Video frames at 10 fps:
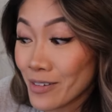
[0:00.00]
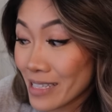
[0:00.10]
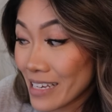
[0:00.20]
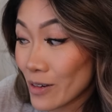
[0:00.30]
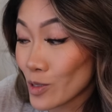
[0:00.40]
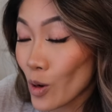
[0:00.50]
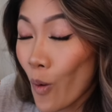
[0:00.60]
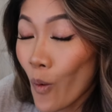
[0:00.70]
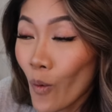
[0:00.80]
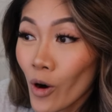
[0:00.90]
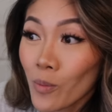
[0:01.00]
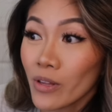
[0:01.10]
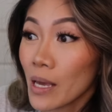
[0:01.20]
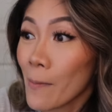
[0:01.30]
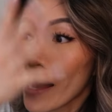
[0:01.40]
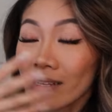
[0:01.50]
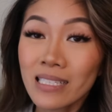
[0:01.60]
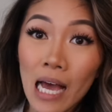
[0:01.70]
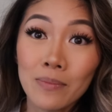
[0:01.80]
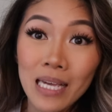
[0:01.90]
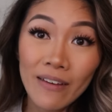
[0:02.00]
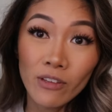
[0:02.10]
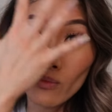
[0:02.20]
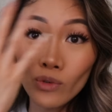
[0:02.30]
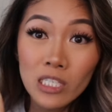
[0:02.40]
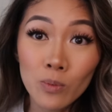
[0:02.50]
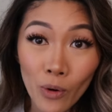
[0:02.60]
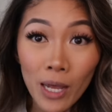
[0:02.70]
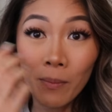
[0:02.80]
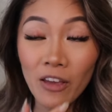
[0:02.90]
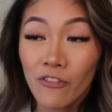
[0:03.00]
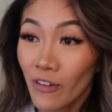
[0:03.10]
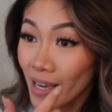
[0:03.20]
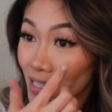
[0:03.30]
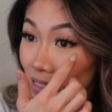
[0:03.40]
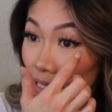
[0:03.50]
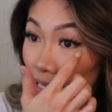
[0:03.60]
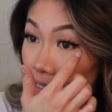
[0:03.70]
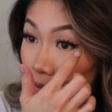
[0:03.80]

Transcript: It, it was horrible. The amount of times I have to respray my face, it,